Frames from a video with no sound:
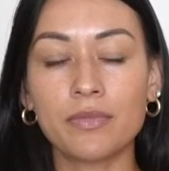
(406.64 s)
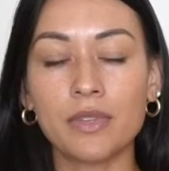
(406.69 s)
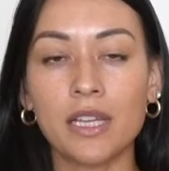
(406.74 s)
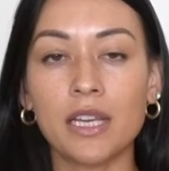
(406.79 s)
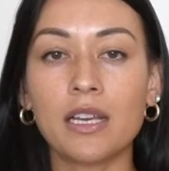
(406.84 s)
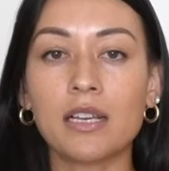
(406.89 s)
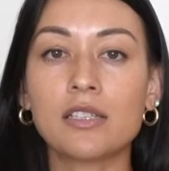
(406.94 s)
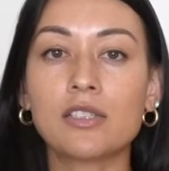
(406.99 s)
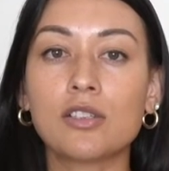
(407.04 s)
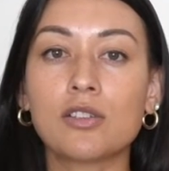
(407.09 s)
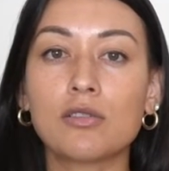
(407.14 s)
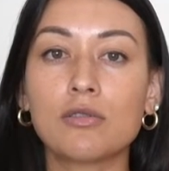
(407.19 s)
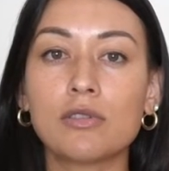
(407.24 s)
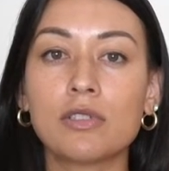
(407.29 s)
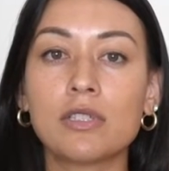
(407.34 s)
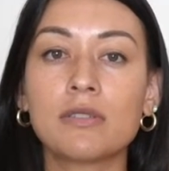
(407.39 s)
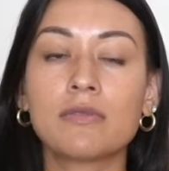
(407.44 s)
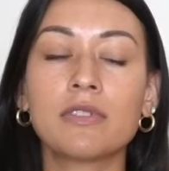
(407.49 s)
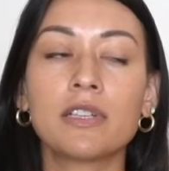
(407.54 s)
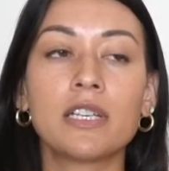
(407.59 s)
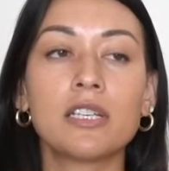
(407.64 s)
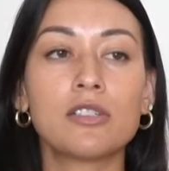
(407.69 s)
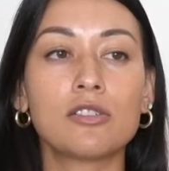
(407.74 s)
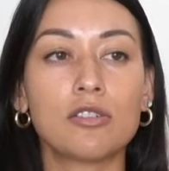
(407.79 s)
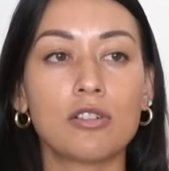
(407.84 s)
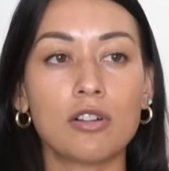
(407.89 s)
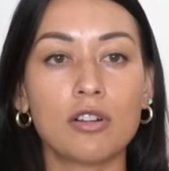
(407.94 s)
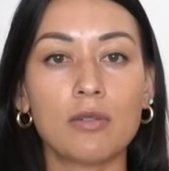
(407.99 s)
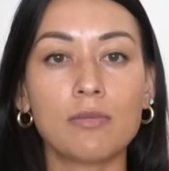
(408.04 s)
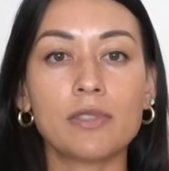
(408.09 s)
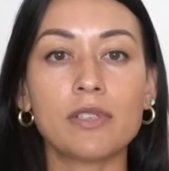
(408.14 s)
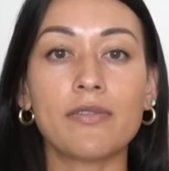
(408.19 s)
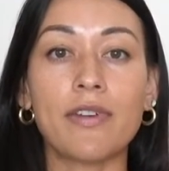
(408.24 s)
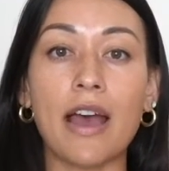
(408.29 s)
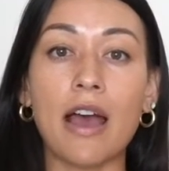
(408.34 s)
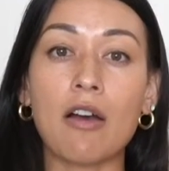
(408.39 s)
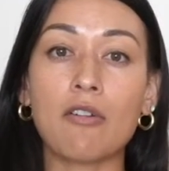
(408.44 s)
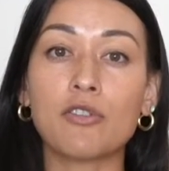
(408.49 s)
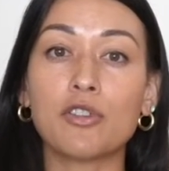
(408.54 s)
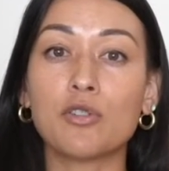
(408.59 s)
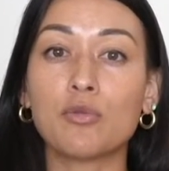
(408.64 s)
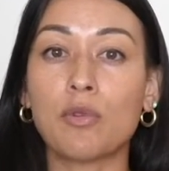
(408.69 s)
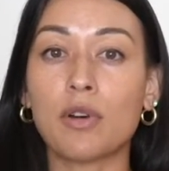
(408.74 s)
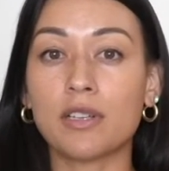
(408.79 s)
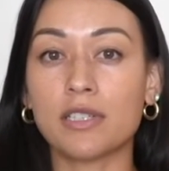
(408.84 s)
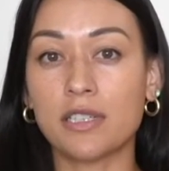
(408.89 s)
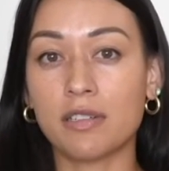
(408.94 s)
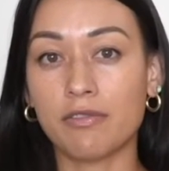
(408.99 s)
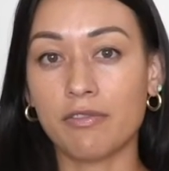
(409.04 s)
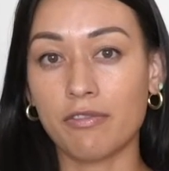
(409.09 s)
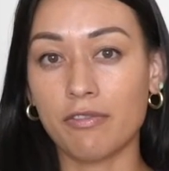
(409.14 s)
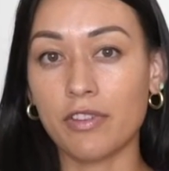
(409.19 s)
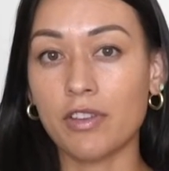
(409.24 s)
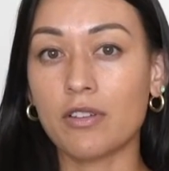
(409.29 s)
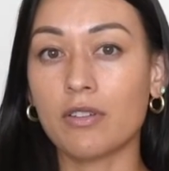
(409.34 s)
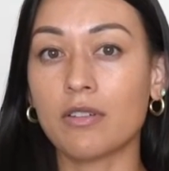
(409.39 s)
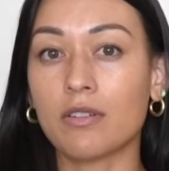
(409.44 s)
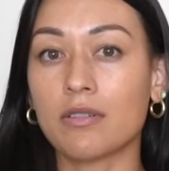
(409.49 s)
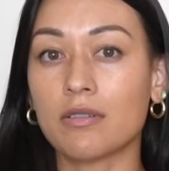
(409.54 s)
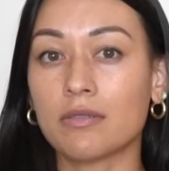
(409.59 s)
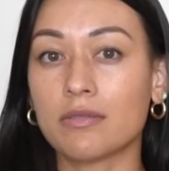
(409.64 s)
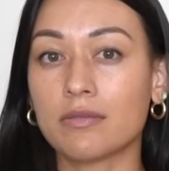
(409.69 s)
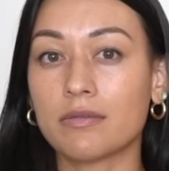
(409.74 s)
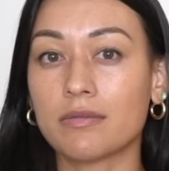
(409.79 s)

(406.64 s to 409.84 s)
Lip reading: exclusively in terms of how you want to feel.